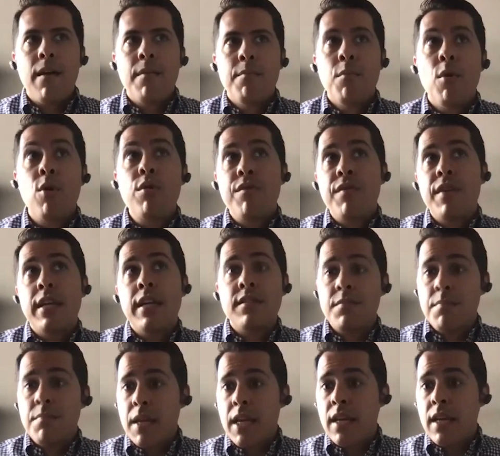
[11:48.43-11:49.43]
motivates
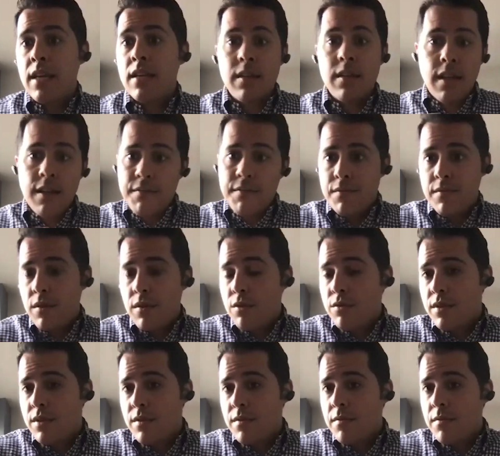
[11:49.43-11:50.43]
me, and I've
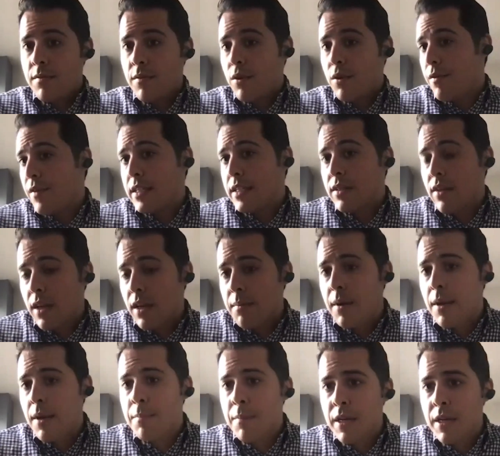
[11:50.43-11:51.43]
noticed it motivates a lot of
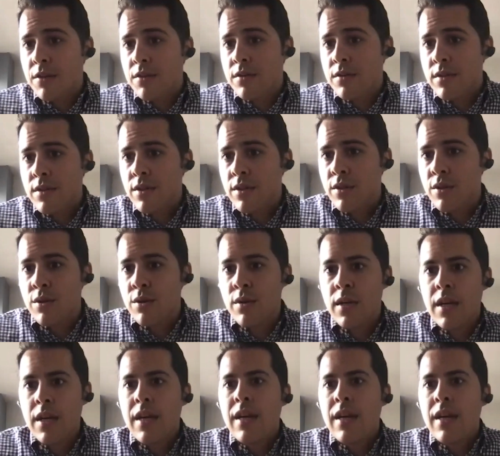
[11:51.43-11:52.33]
my peers too,